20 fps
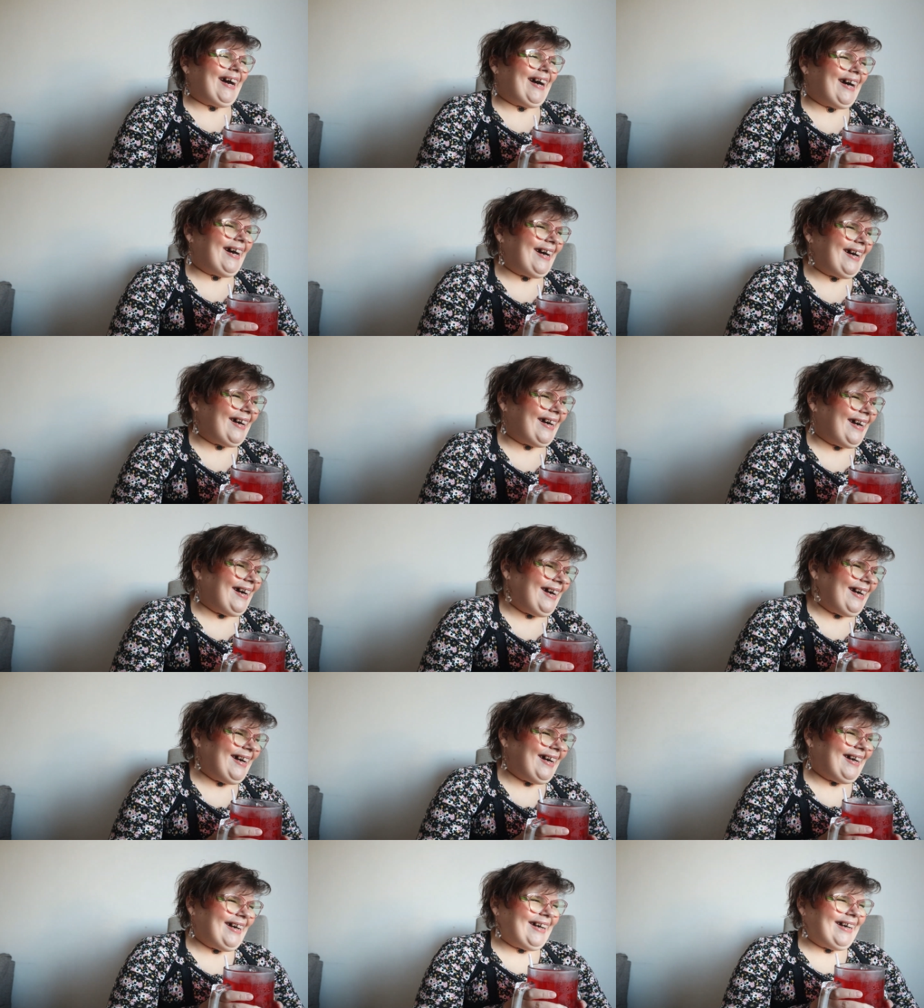
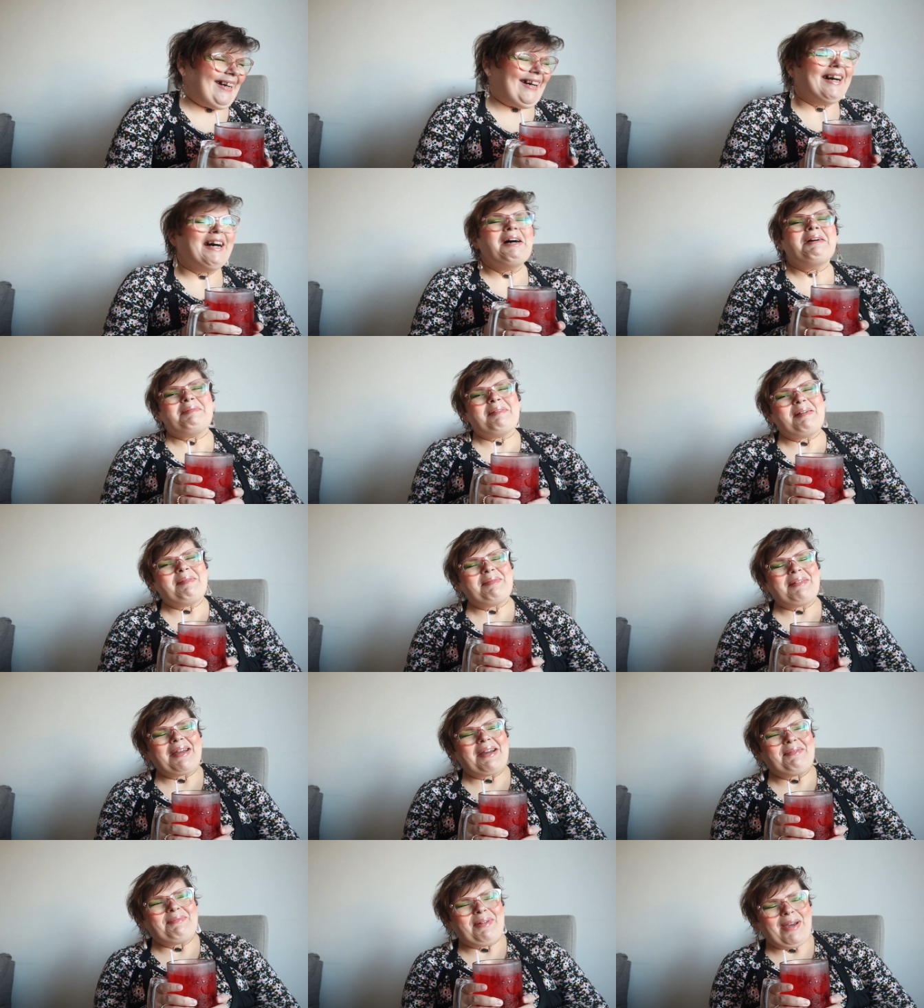
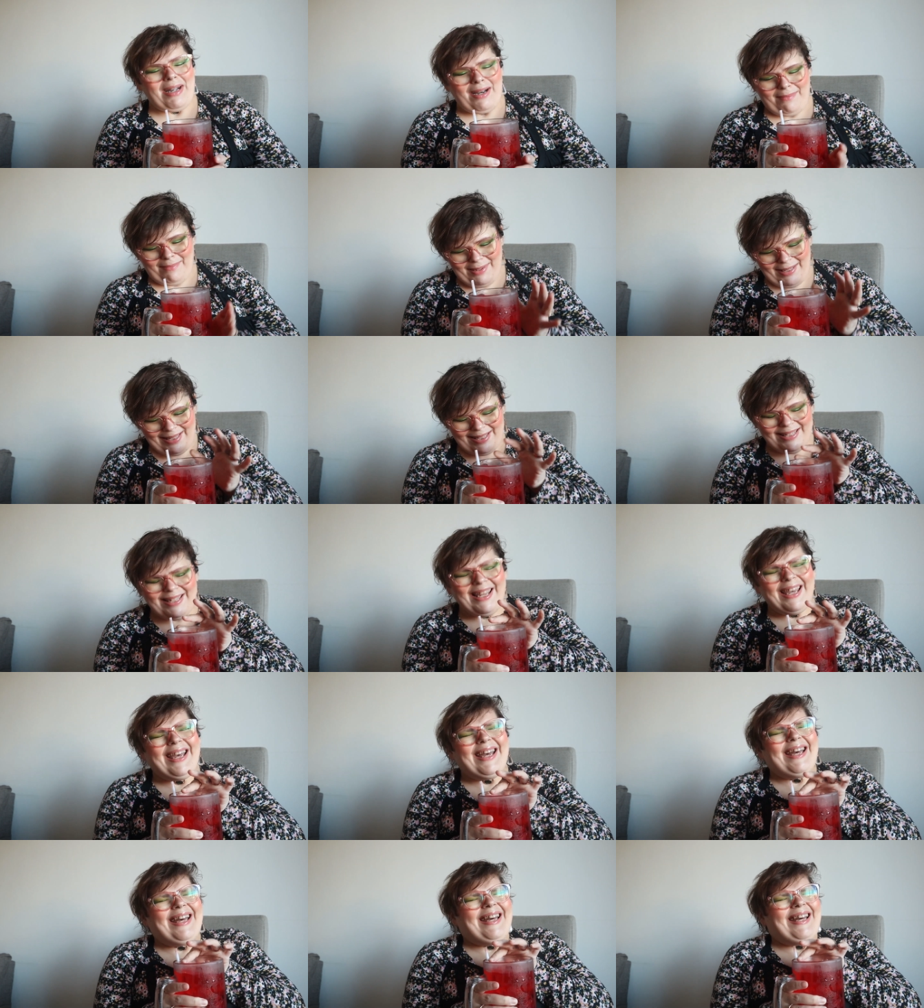Maybe I made a mistake.
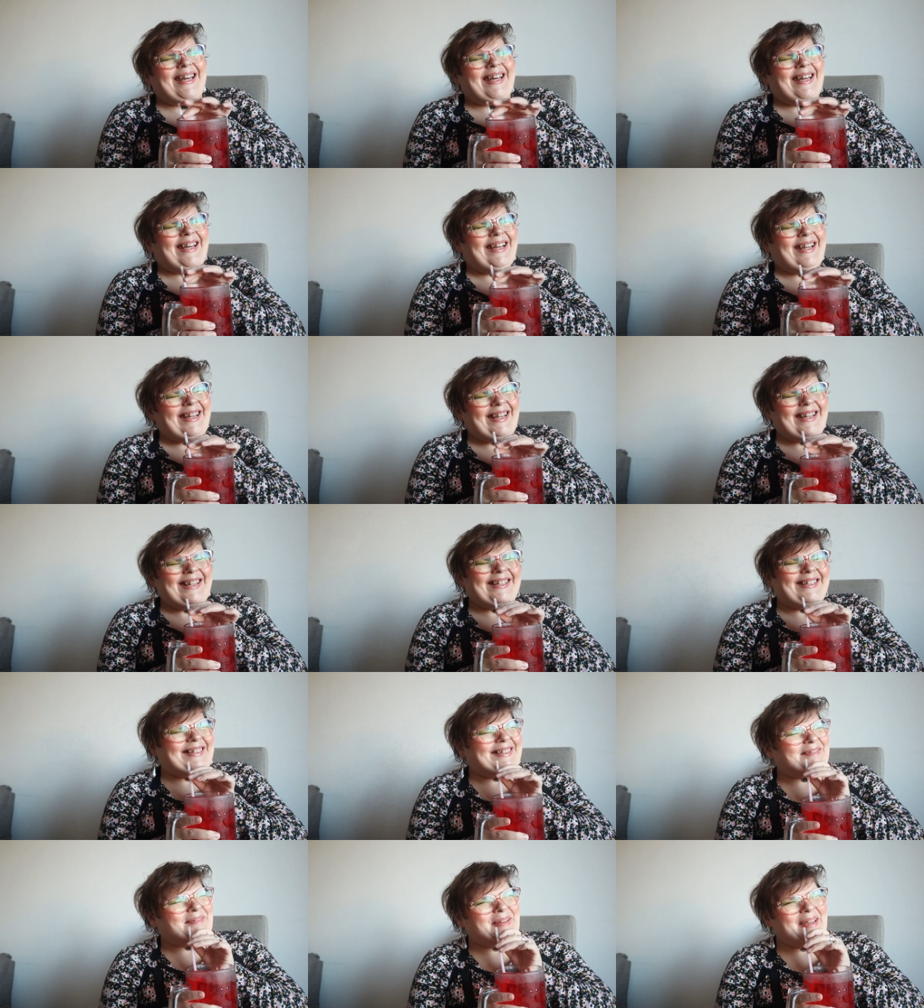
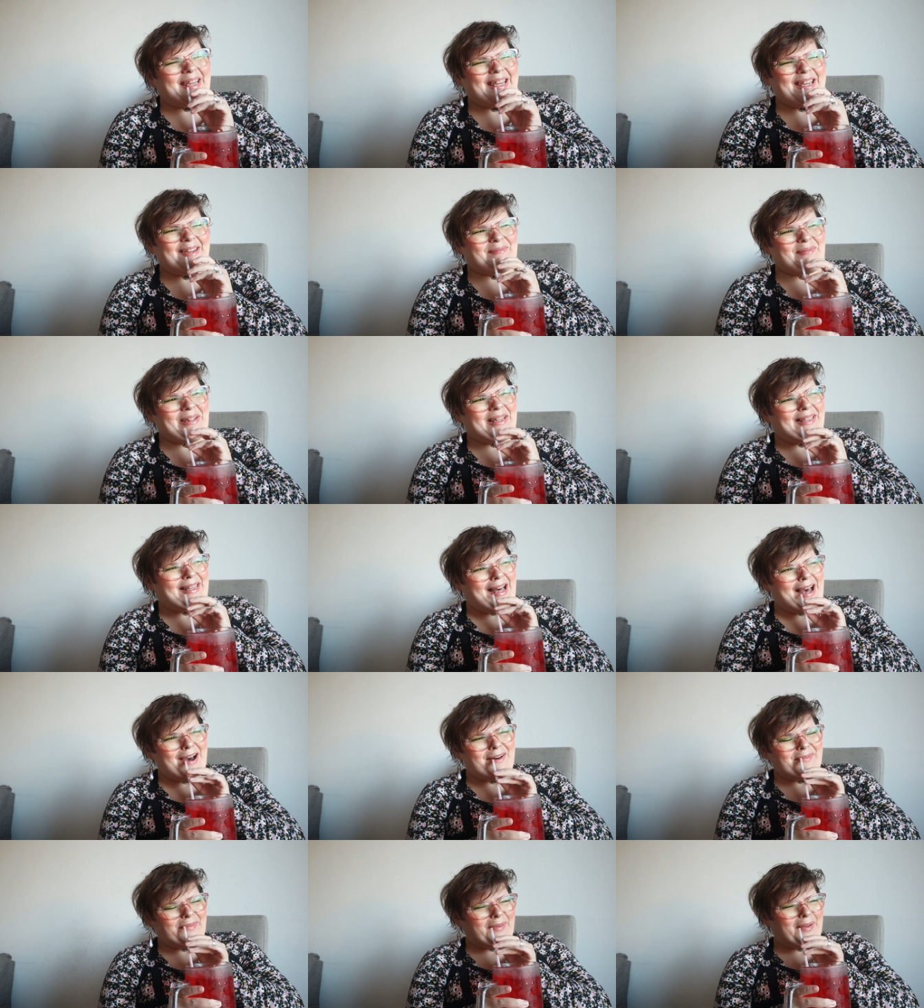It's making me
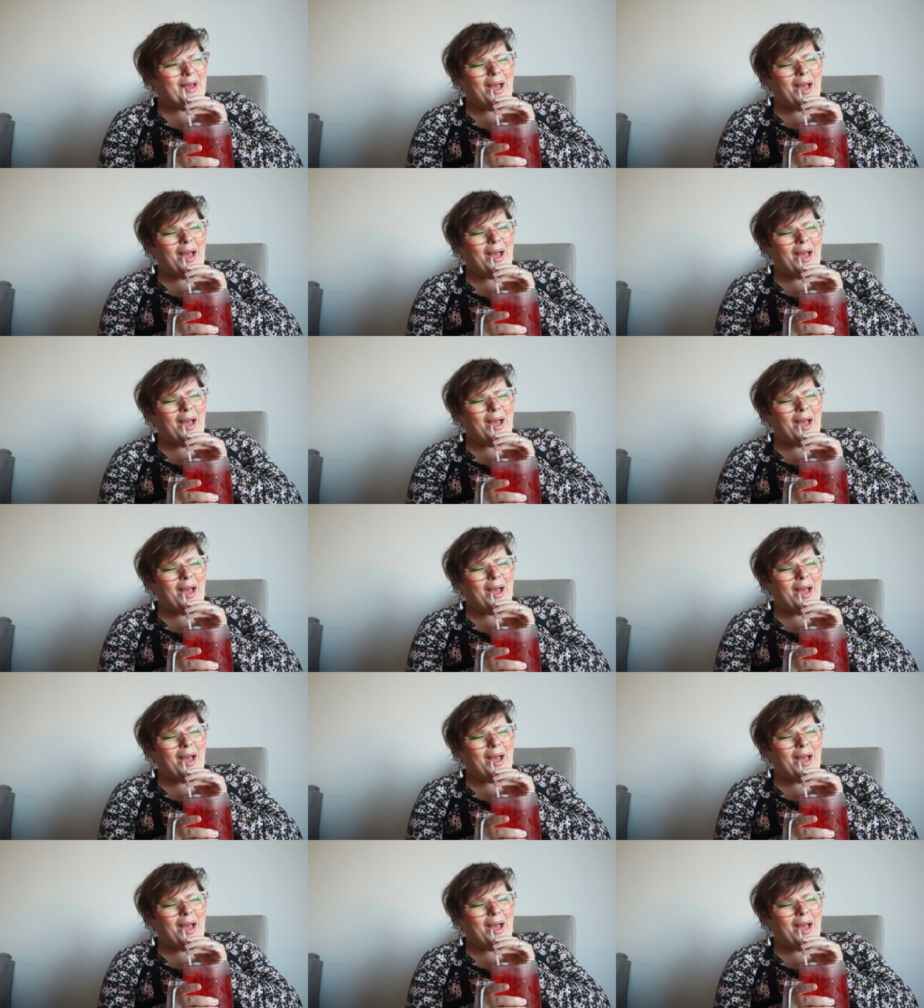laugh.